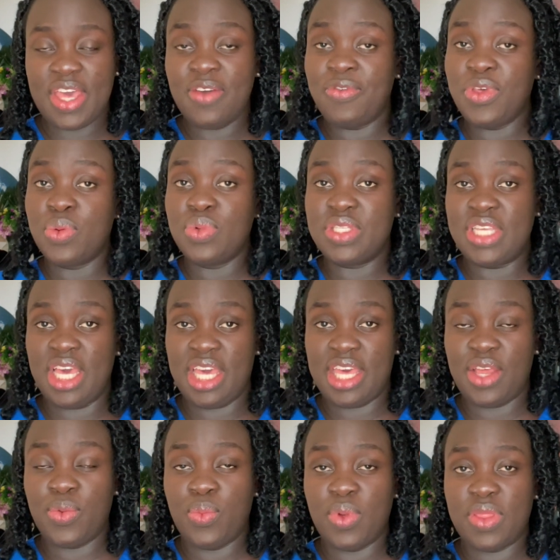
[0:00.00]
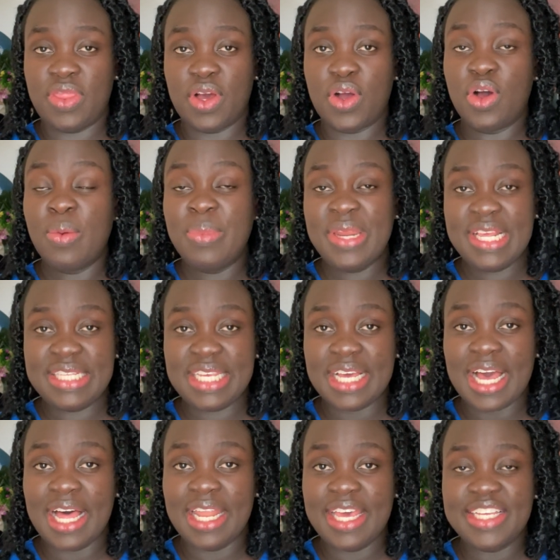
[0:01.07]
If you would take it with the community
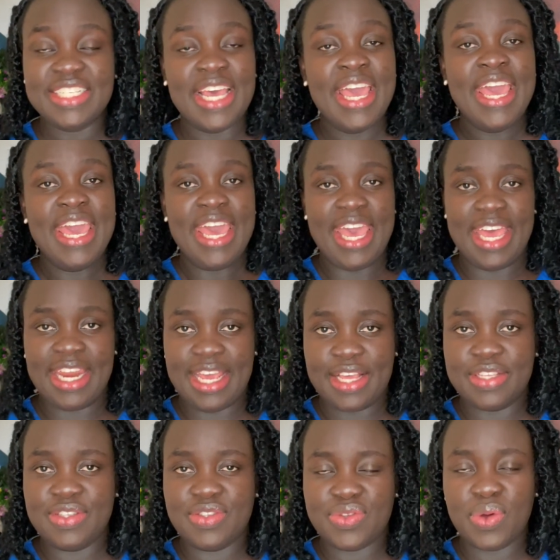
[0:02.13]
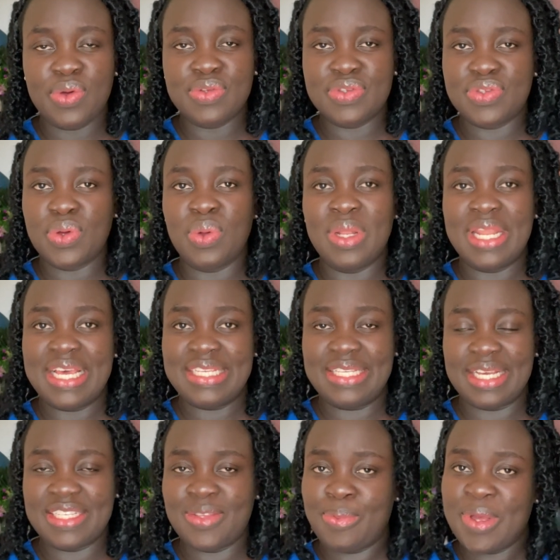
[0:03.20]
college, it is so less
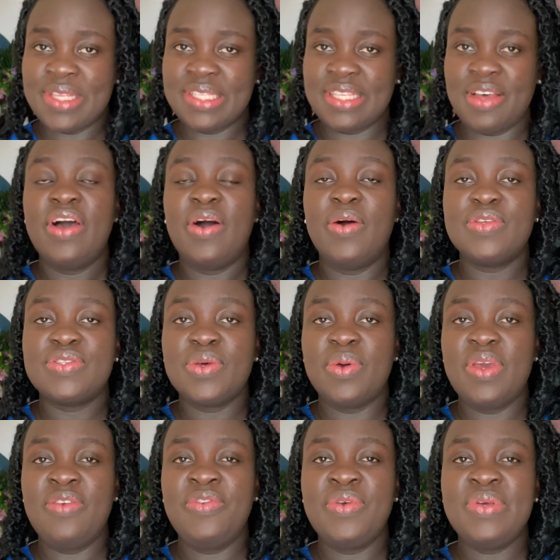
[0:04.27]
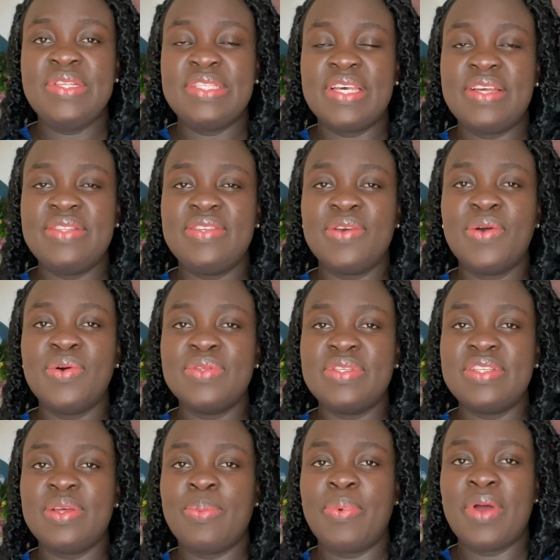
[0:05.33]
expensive. So if you intend to go
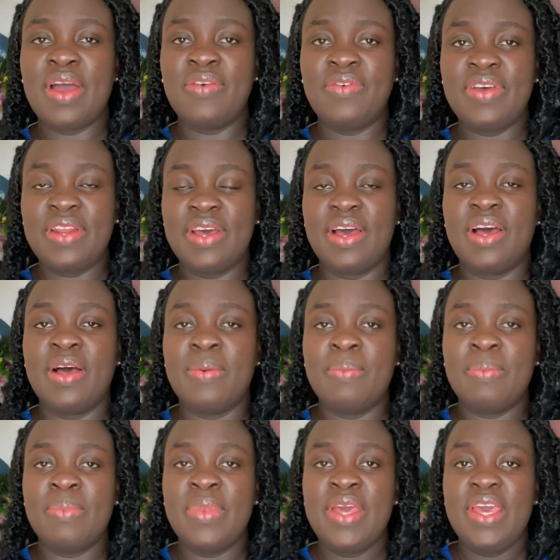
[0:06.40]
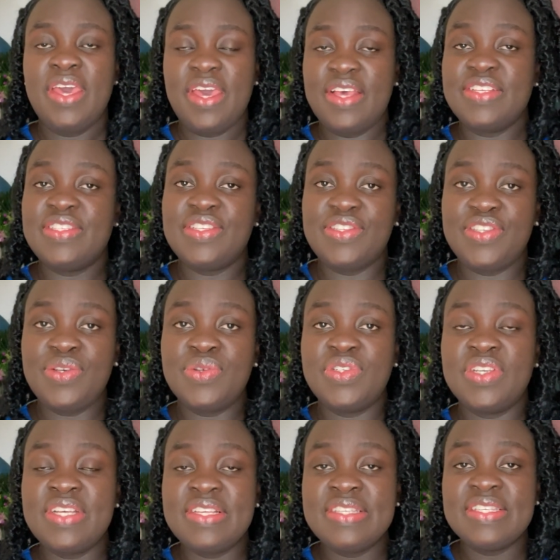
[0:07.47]
to the private
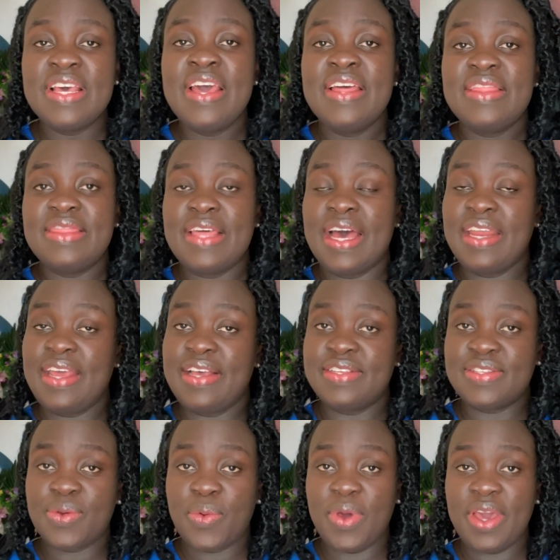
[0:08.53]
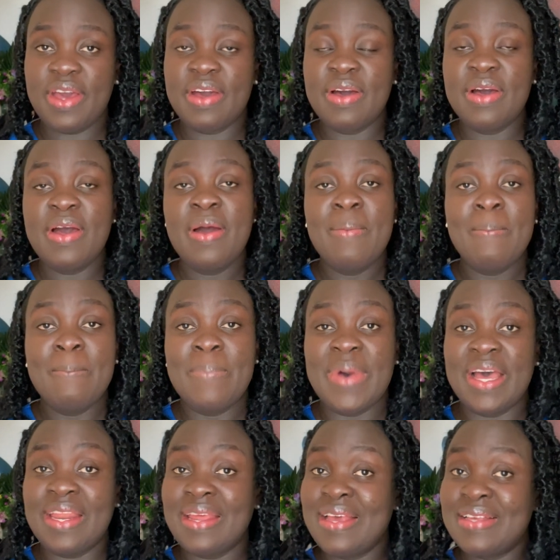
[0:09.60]
institutions, that is quicker,
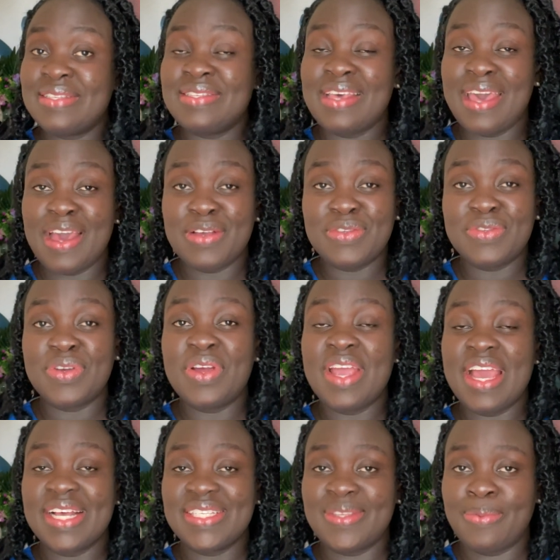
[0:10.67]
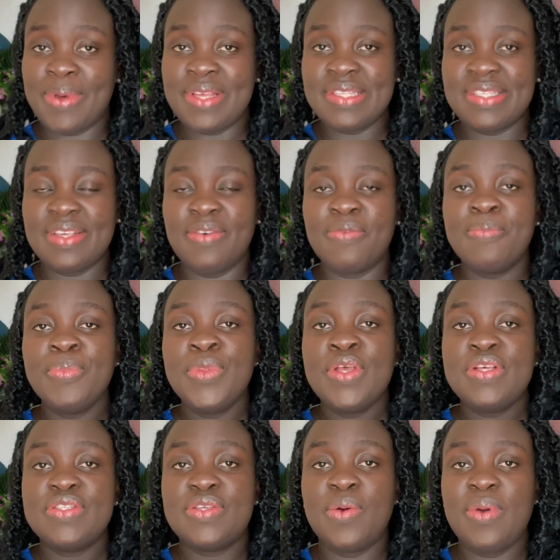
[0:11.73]
but it's extra expensive.
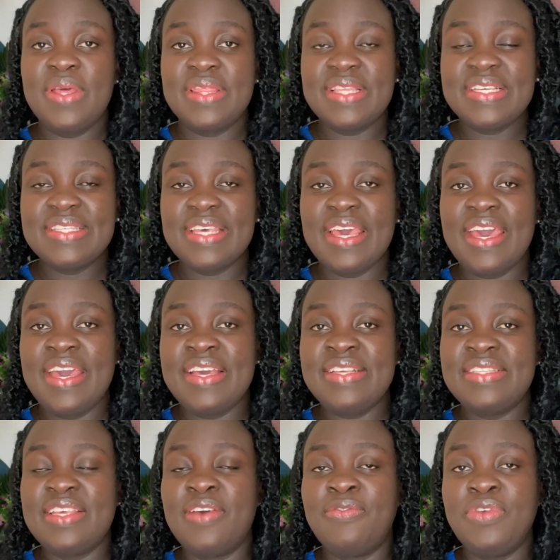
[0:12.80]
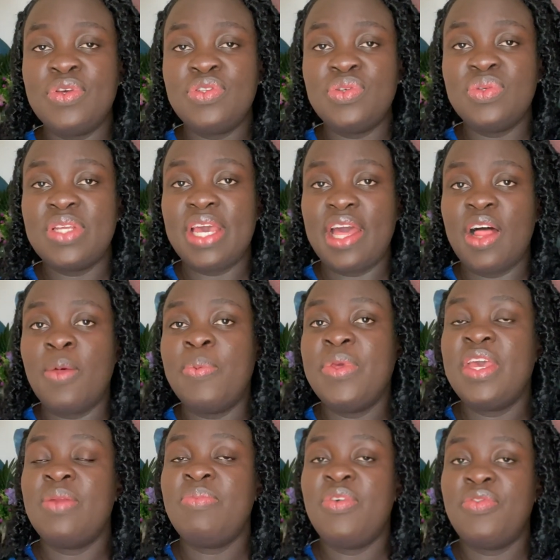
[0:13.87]
So in this case, if you do the
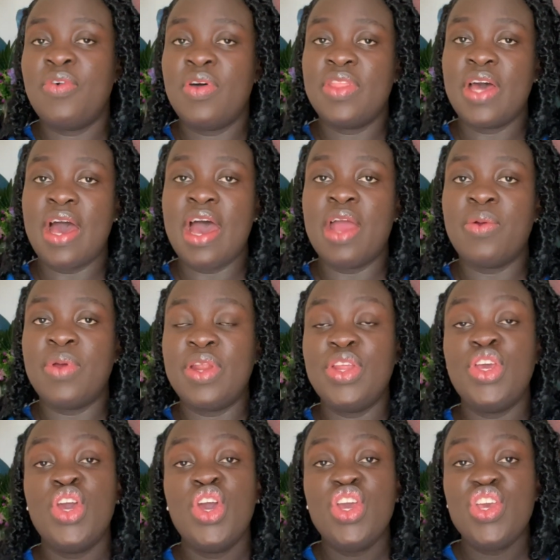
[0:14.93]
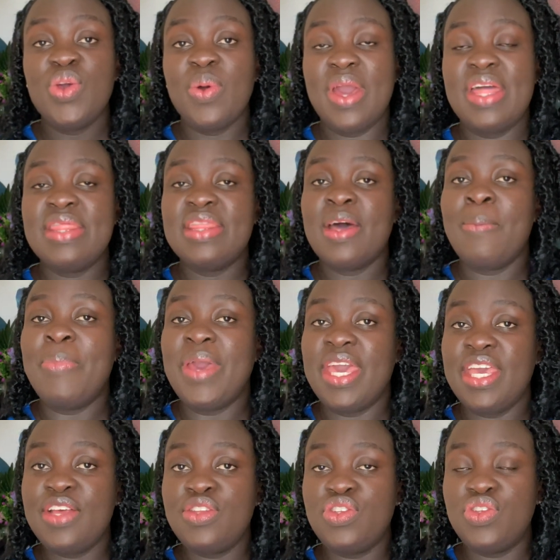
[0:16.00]
LPN before the RN, you end up
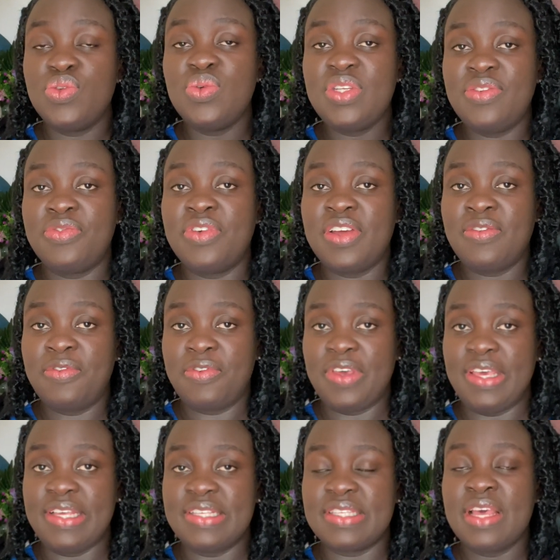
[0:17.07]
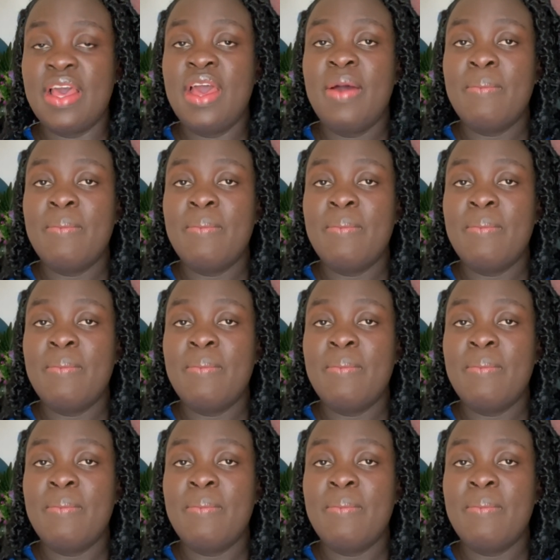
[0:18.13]
paying two different fees.